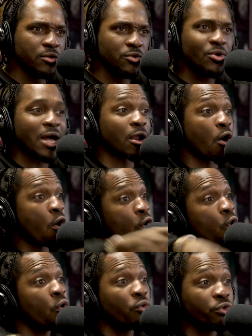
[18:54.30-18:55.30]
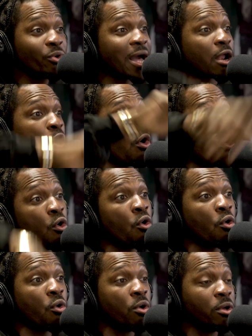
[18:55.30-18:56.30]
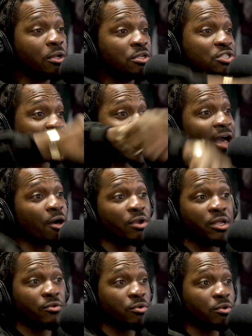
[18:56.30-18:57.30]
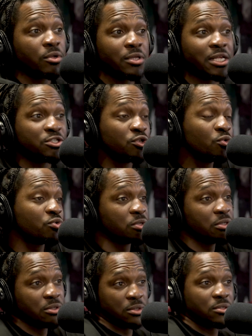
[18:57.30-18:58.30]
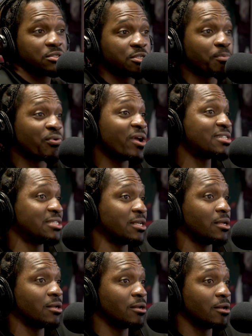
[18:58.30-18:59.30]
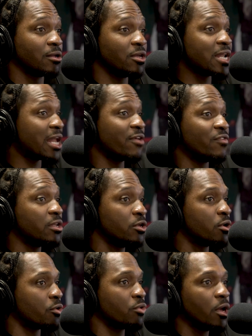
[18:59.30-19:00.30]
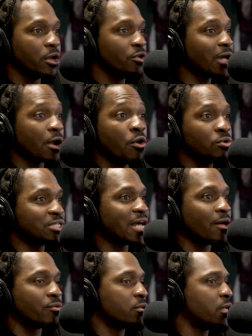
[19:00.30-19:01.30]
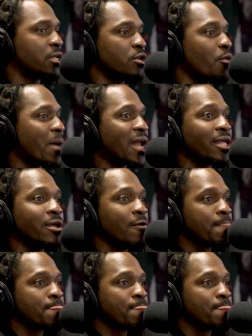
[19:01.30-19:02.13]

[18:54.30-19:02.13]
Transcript: you got a whole child that you suppressing. You're not even, you know, you got a whole child that nobody